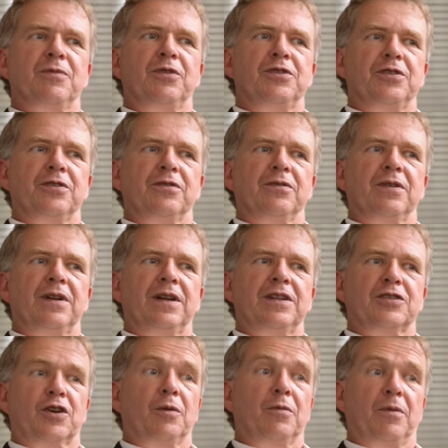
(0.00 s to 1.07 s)
module
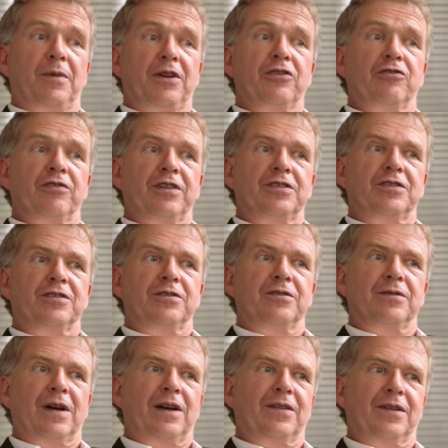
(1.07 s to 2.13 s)
is complementary
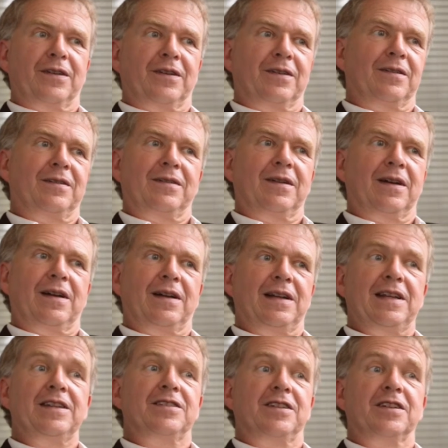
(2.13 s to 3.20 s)
to other
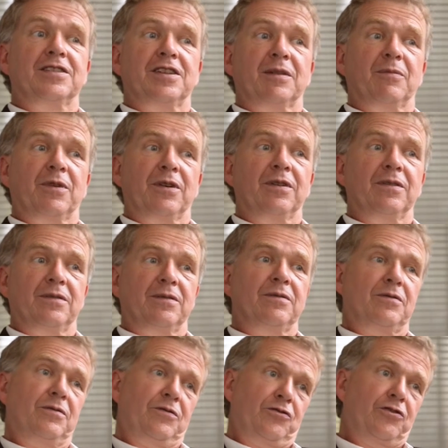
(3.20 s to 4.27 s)
Lean Six Sigma
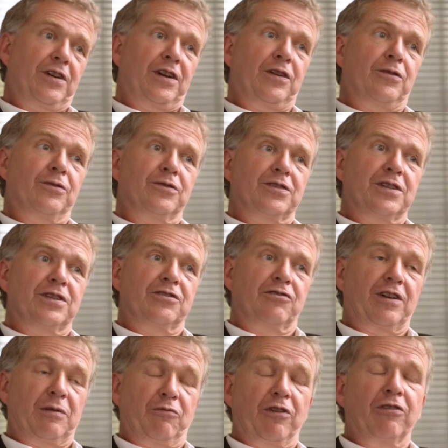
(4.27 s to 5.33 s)
training courses,
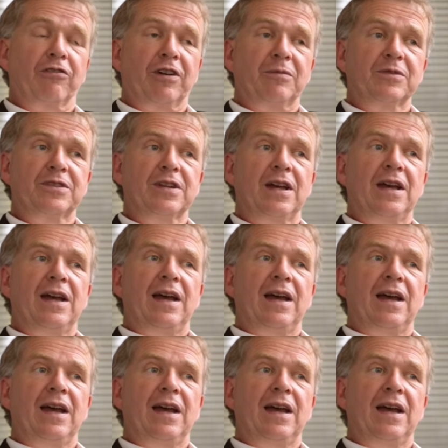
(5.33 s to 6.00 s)
training programs,